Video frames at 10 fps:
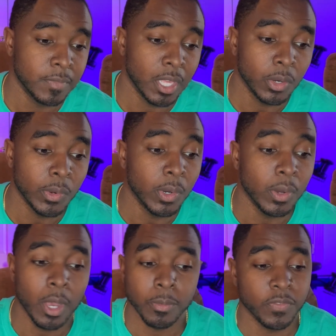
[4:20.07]
it'll
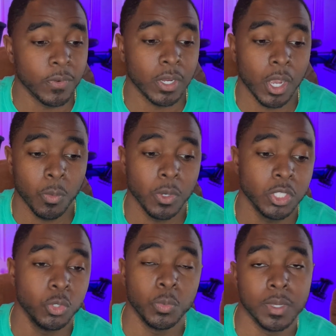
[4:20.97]
help you figure out what you
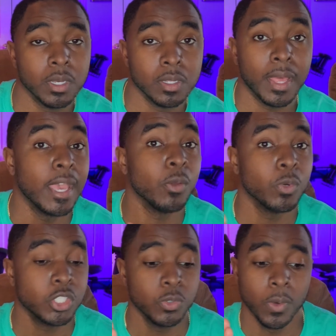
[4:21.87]
will and what
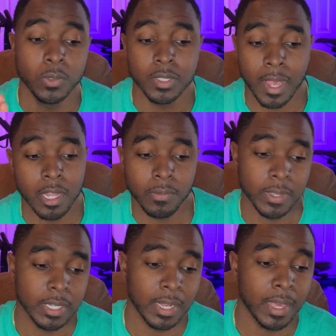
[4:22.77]
you won't tolerate
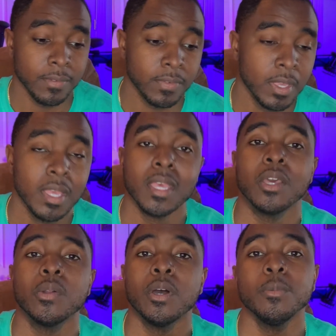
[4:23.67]
in life.
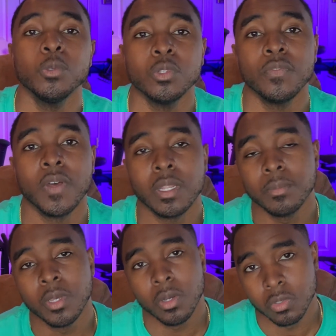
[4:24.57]
It'll help you develop
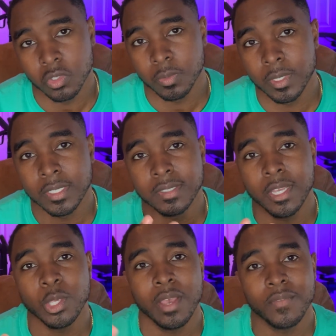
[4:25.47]
goals, because now
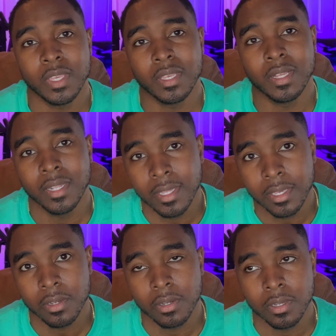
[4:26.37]
you have a
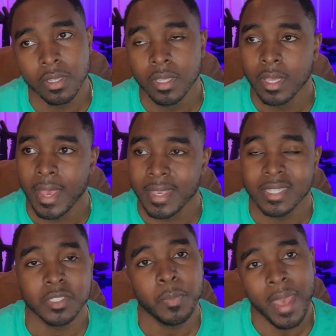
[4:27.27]
clear, I
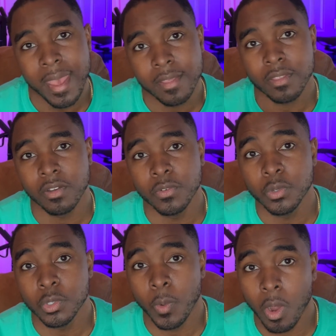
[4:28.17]
guess, path of who
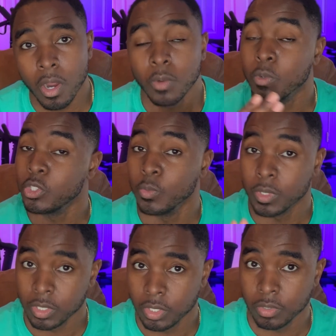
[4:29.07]
you are and what you want
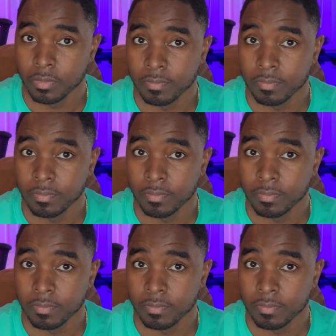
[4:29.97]
to do.